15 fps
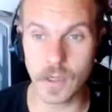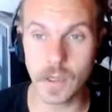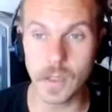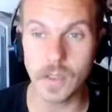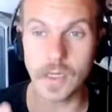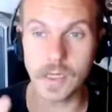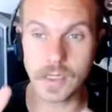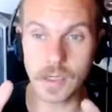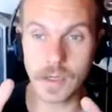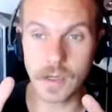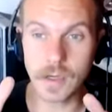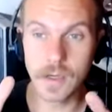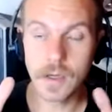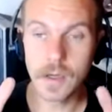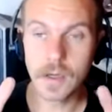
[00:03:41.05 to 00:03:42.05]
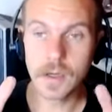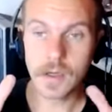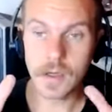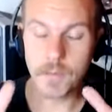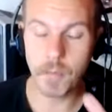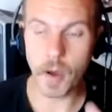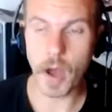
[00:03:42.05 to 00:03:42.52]
You need to
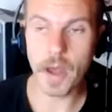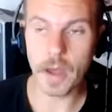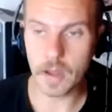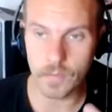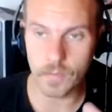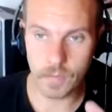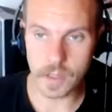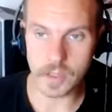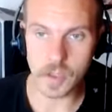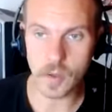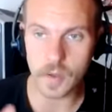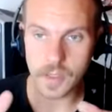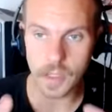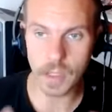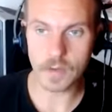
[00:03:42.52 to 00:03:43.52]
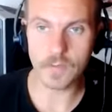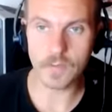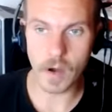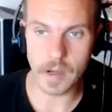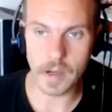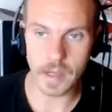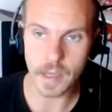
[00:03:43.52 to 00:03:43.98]
compile a resource in
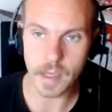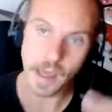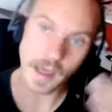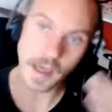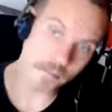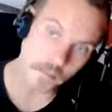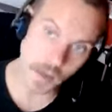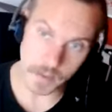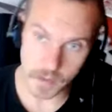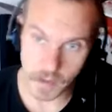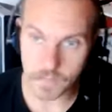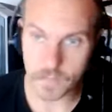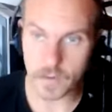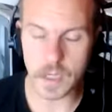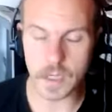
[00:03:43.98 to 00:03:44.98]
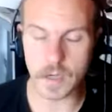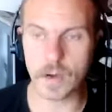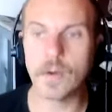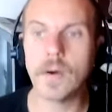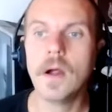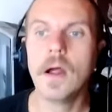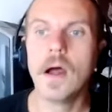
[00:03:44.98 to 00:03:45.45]
writing and maybe a
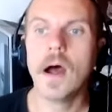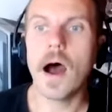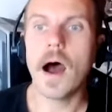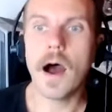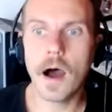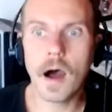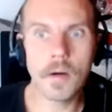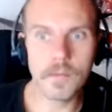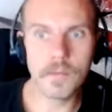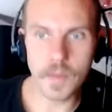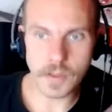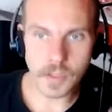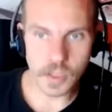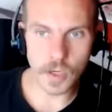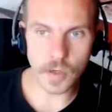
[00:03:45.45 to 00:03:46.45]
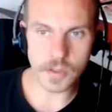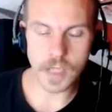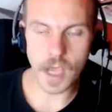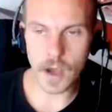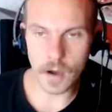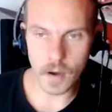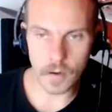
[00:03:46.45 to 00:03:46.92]
video that shows
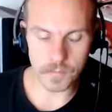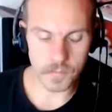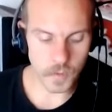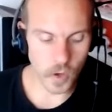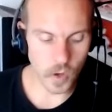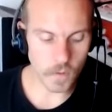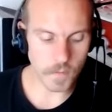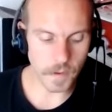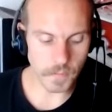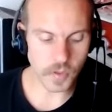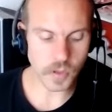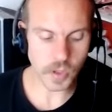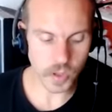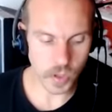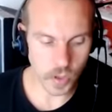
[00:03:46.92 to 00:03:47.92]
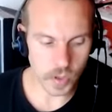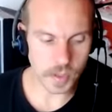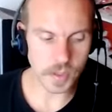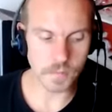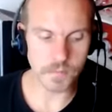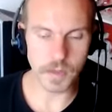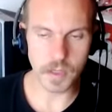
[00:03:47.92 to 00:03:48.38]
how your people
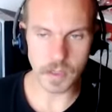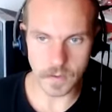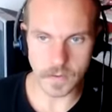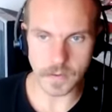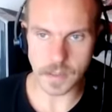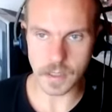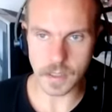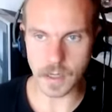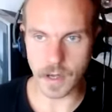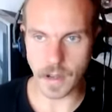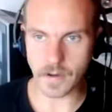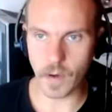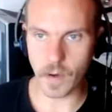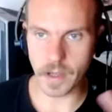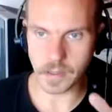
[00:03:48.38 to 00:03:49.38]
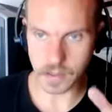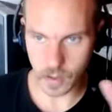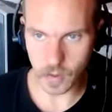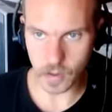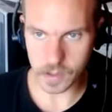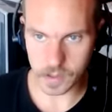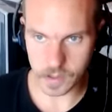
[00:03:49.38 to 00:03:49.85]
should be using ConnectWise
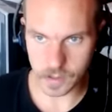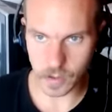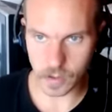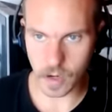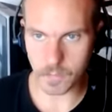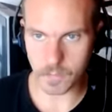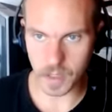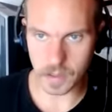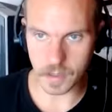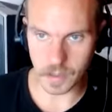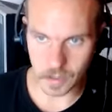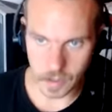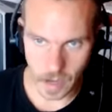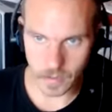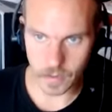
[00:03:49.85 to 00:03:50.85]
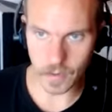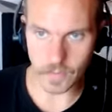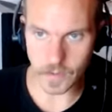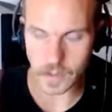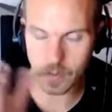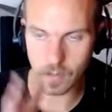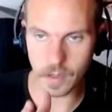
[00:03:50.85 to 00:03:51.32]
according to your company and how you
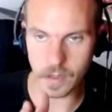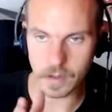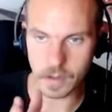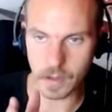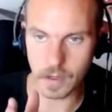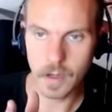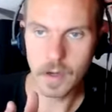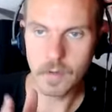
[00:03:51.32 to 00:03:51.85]
have integrated the